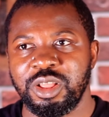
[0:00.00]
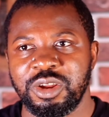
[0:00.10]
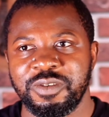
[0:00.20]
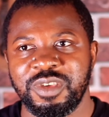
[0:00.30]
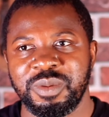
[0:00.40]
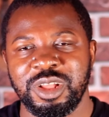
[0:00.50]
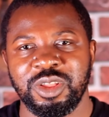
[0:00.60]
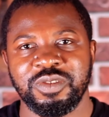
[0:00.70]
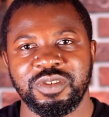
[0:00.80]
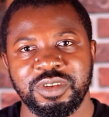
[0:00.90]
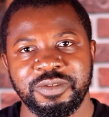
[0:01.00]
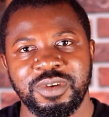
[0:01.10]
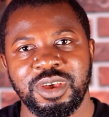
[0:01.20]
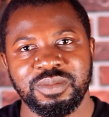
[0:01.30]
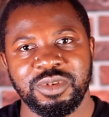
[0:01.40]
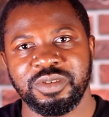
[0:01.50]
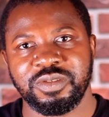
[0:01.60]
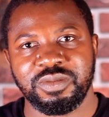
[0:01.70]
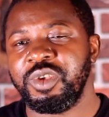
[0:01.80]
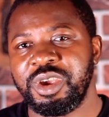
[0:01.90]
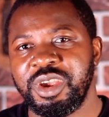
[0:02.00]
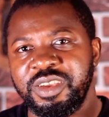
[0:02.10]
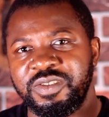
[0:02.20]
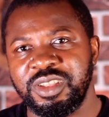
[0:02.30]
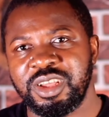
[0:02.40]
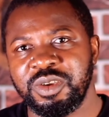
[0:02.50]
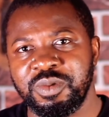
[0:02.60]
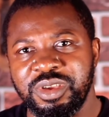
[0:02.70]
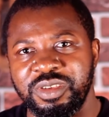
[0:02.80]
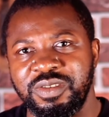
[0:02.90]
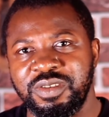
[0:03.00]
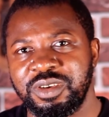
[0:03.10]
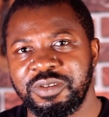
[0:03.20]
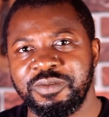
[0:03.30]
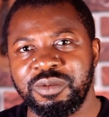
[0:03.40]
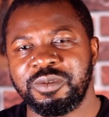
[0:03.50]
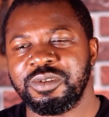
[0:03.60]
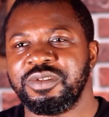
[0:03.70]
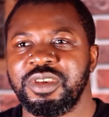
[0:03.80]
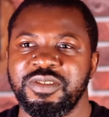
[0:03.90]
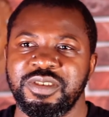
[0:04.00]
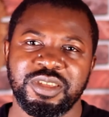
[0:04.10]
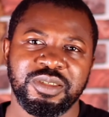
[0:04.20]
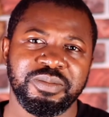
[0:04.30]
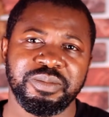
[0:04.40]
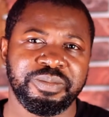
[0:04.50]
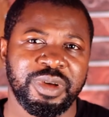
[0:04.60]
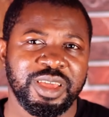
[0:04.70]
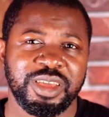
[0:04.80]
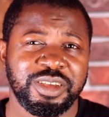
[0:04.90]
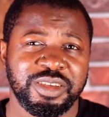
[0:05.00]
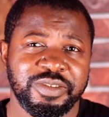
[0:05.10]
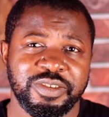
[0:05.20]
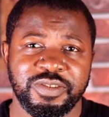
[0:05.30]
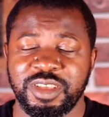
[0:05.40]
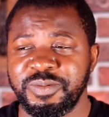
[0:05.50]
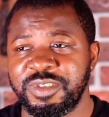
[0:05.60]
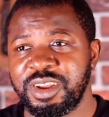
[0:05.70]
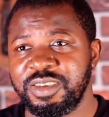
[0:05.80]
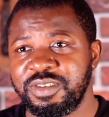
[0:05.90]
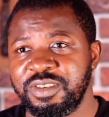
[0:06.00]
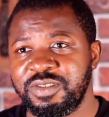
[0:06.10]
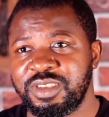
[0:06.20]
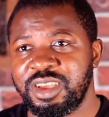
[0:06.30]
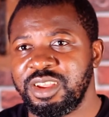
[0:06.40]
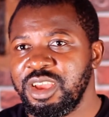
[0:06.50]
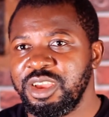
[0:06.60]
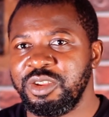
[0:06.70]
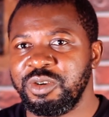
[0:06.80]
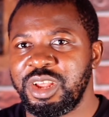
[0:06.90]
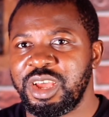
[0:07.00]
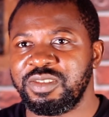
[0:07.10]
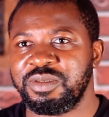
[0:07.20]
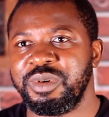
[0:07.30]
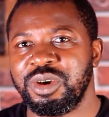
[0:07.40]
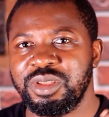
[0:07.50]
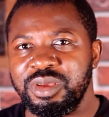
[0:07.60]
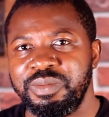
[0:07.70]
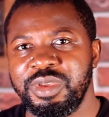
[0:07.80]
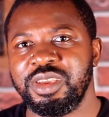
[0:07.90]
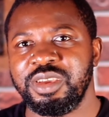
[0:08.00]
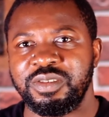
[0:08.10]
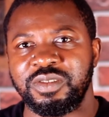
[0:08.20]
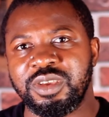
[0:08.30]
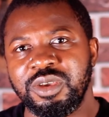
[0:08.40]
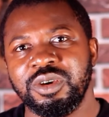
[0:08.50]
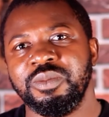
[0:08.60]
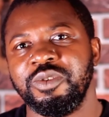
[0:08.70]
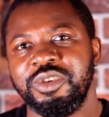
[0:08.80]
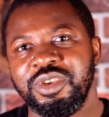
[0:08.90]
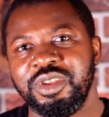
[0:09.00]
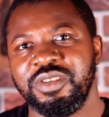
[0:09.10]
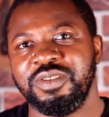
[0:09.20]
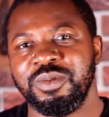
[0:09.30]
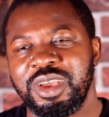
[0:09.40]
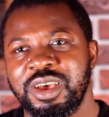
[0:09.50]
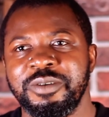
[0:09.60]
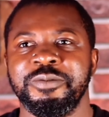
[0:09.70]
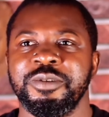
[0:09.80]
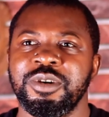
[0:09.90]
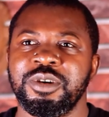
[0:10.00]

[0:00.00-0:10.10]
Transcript: lot of them are lost in the farm because there isn't adequate food processing packaging systems that exist. And that's about the biggest opportunity we have